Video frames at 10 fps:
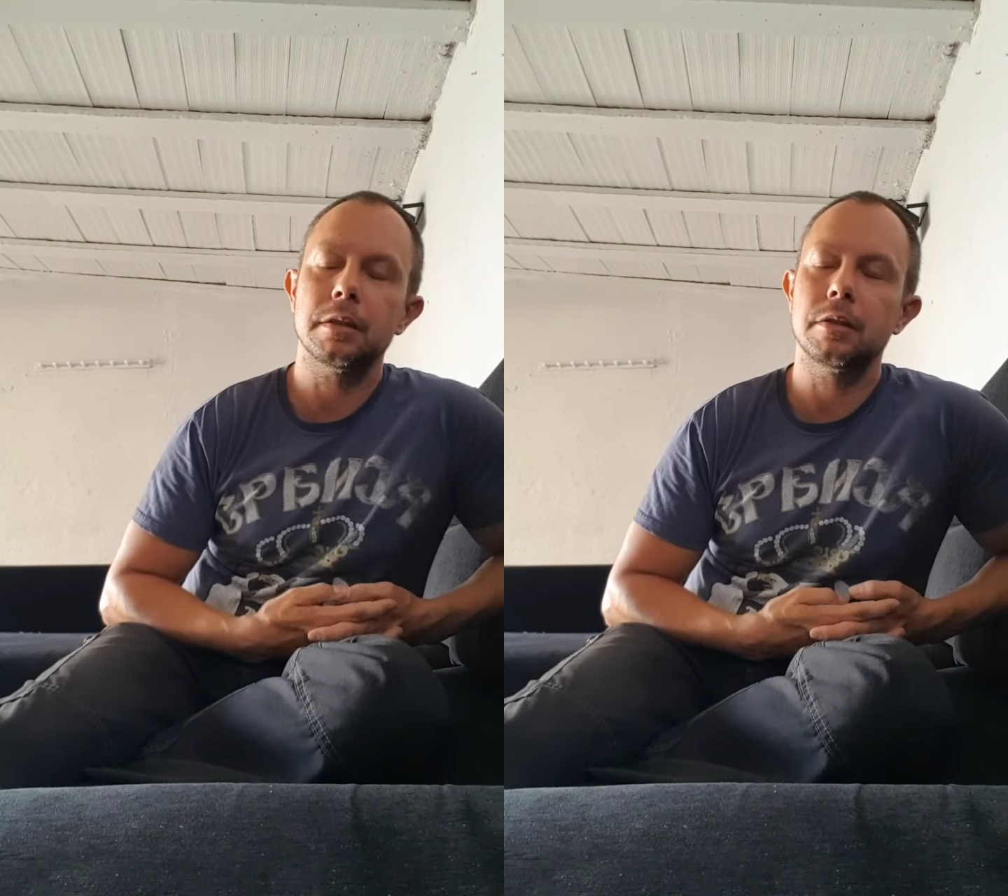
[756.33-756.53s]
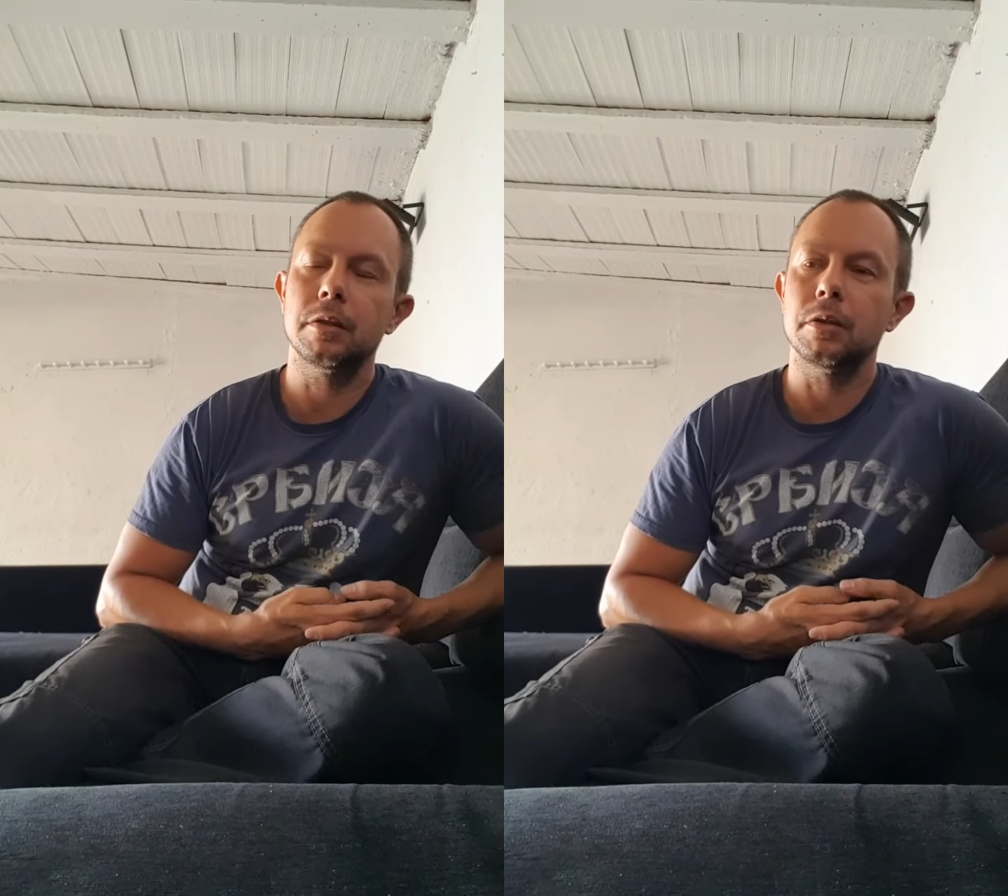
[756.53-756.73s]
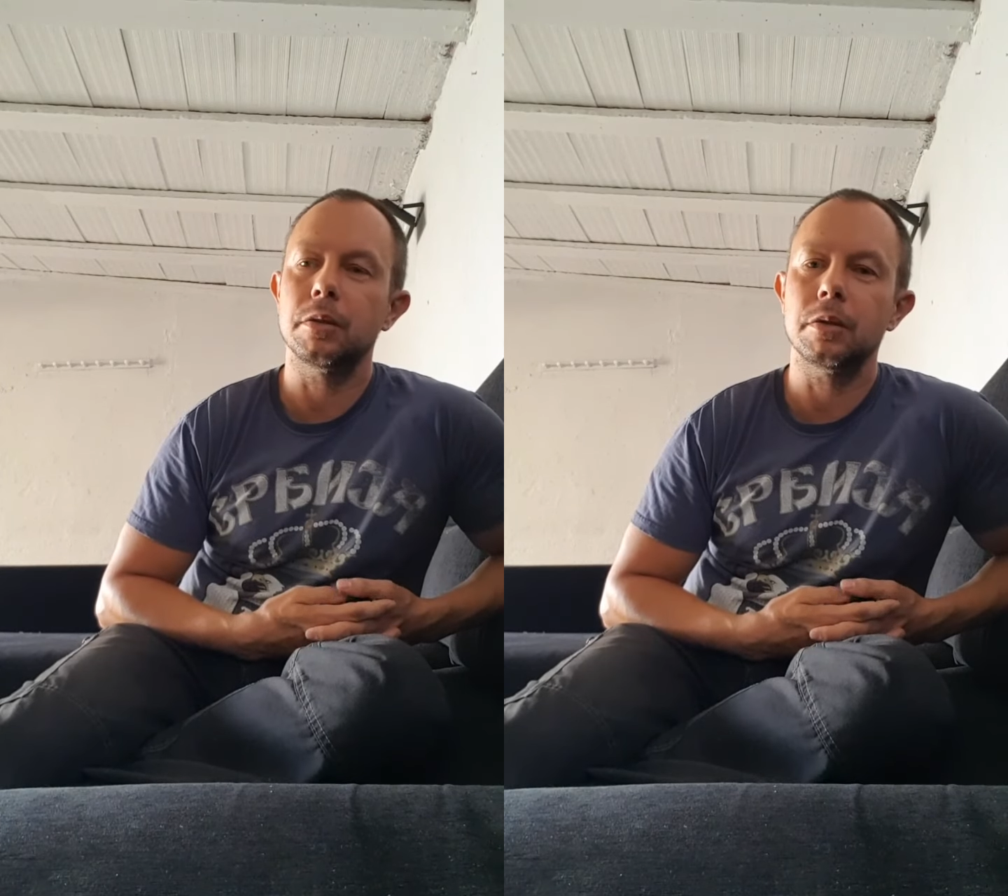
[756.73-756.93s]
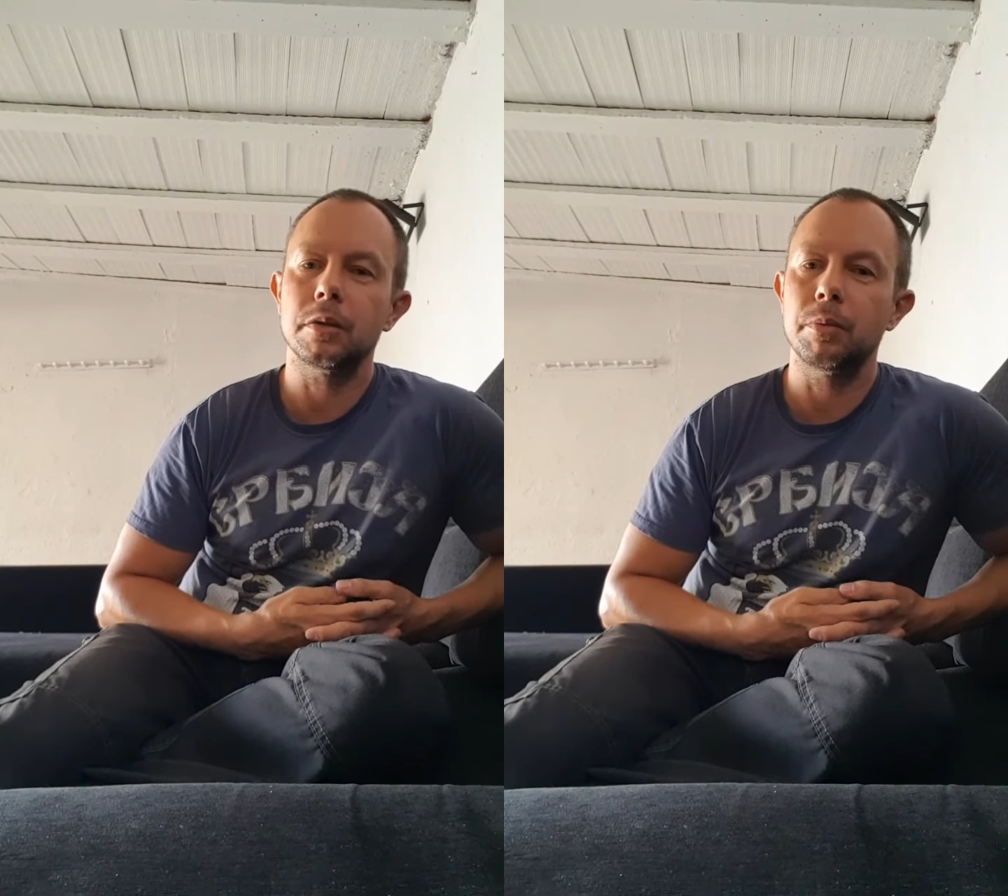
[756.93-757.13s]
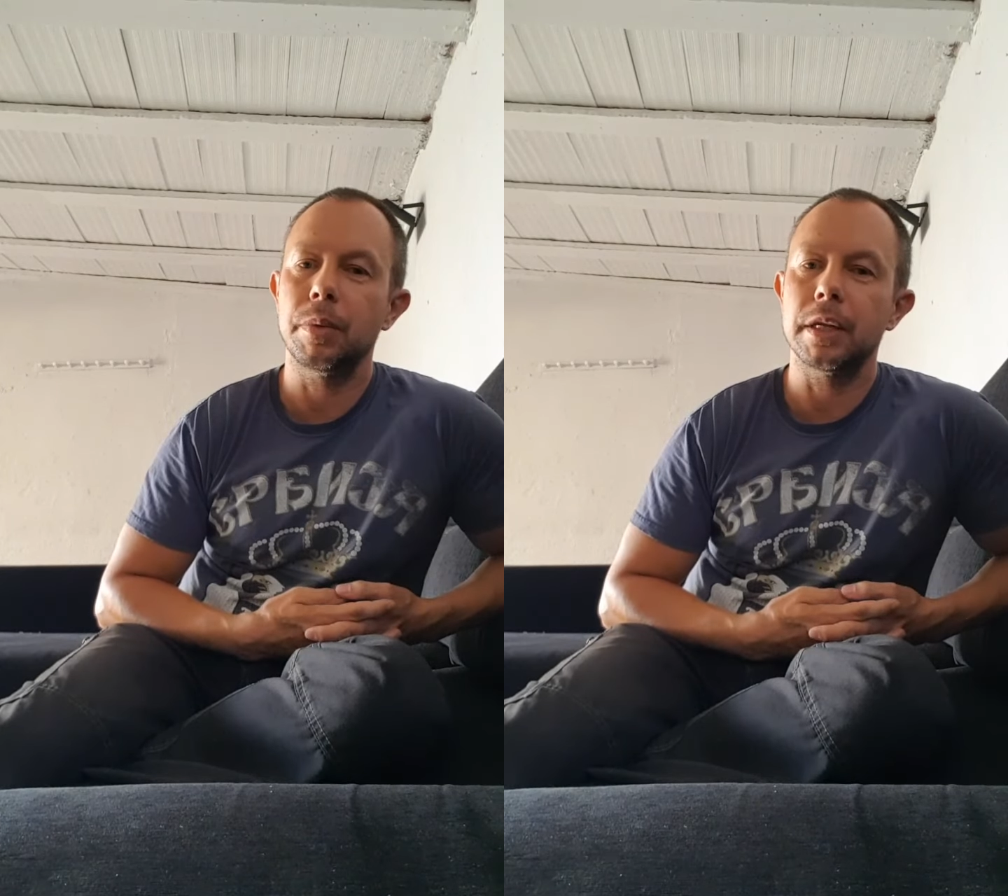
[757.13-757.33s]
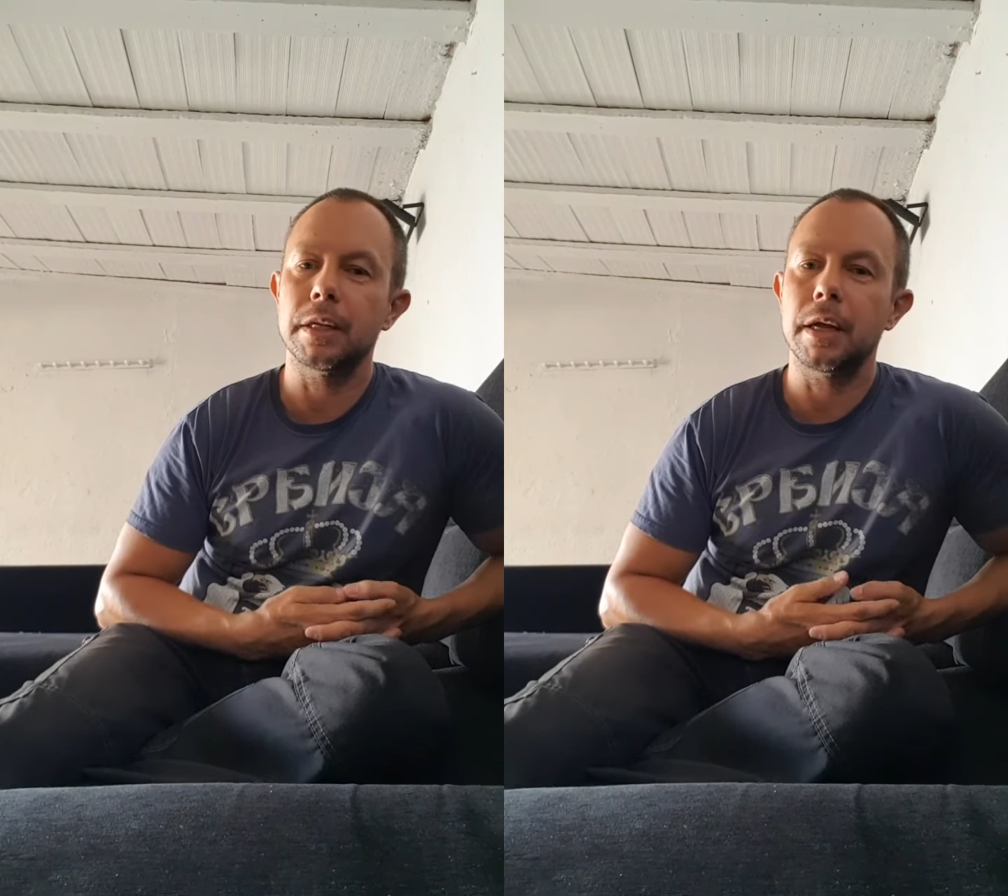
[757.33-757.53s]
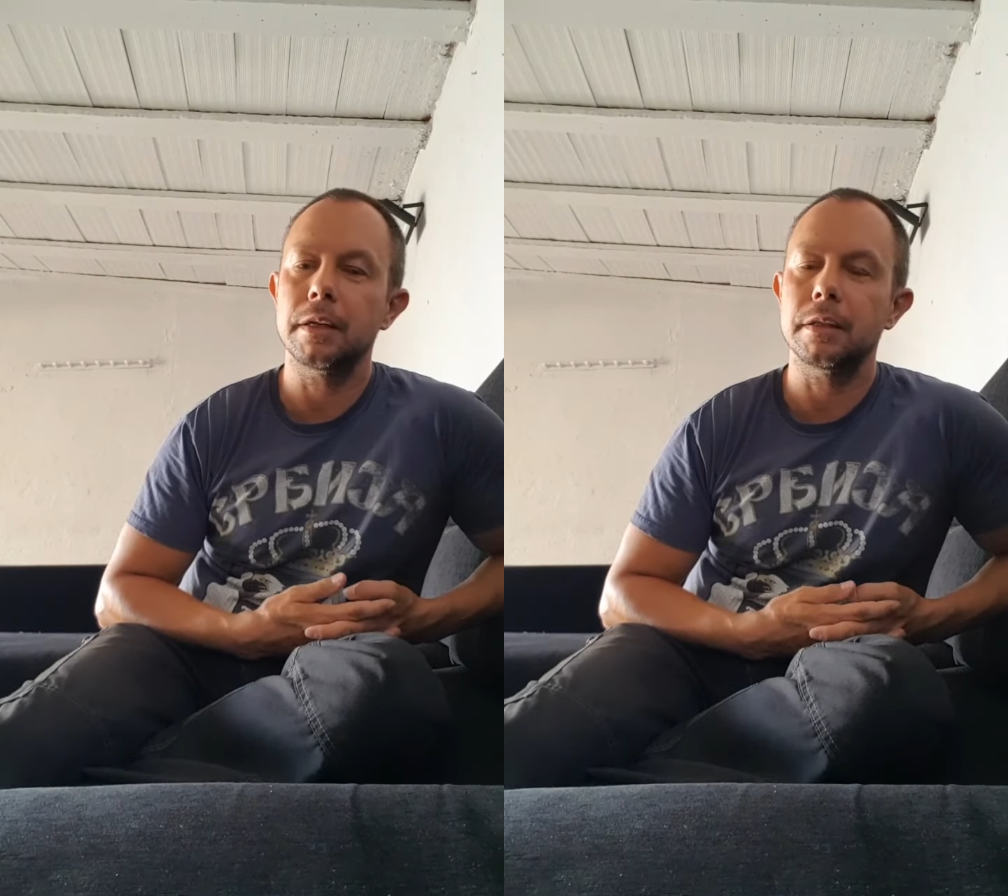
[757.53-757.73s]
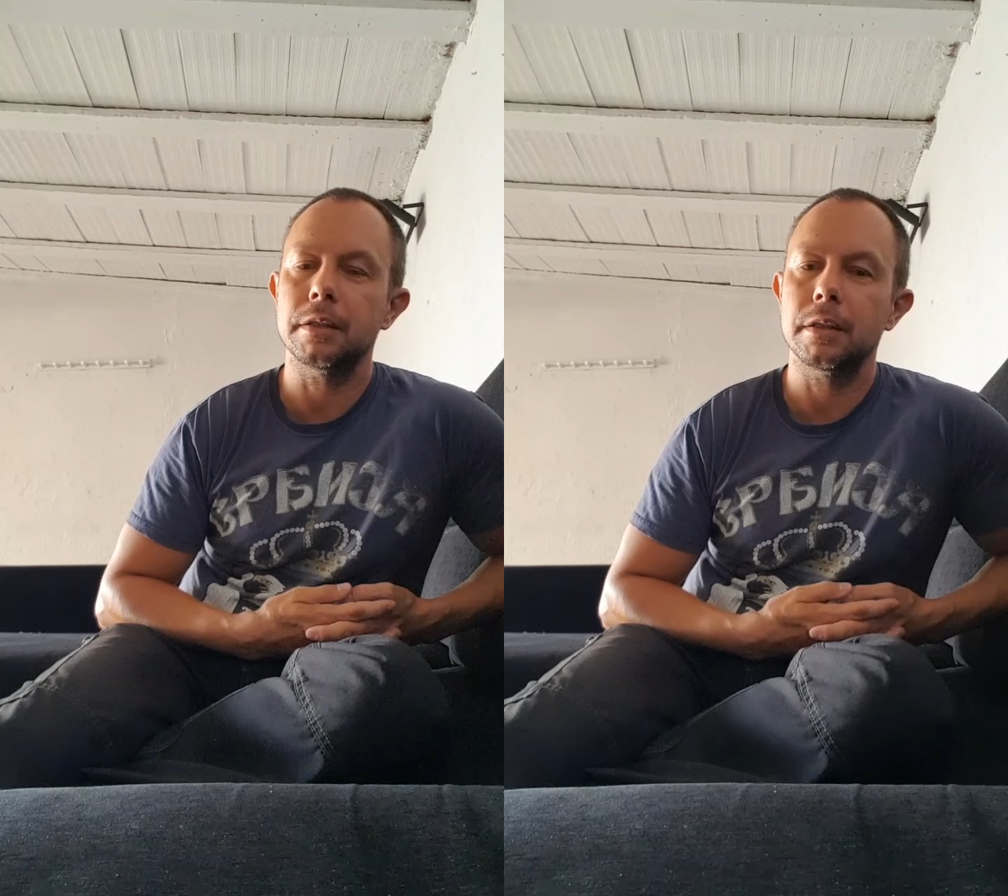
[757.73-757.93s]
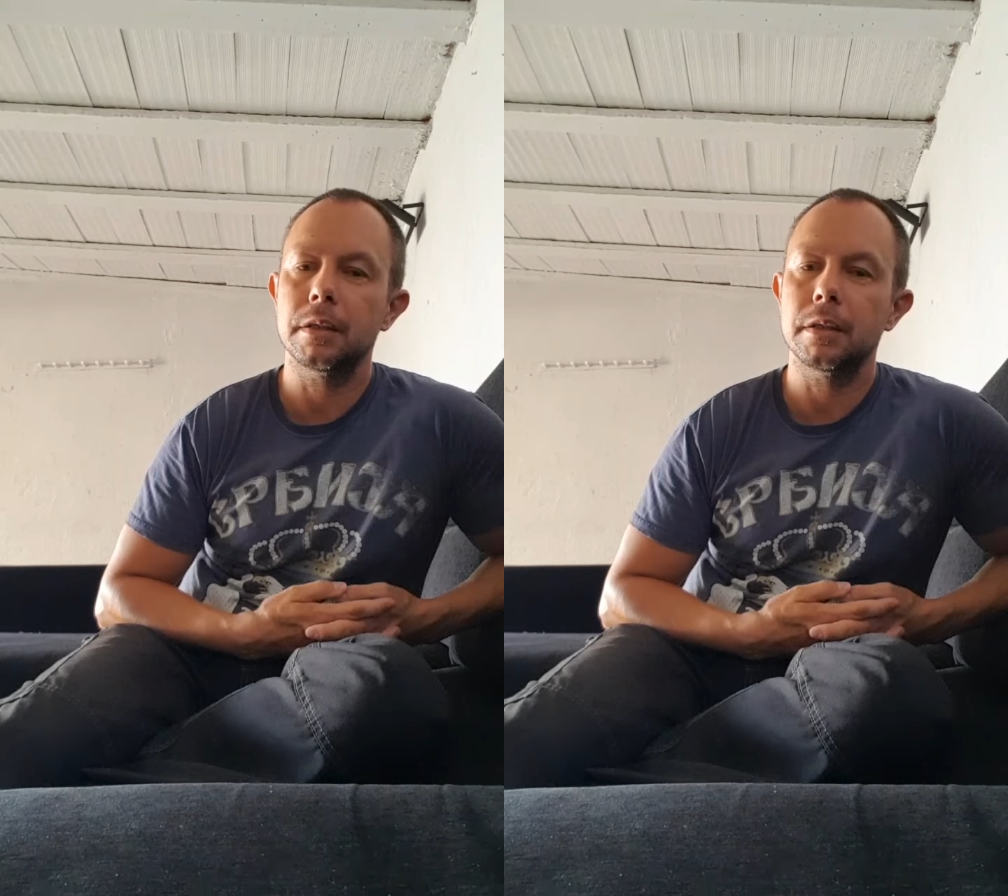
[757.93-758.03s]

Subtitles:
to build an engine.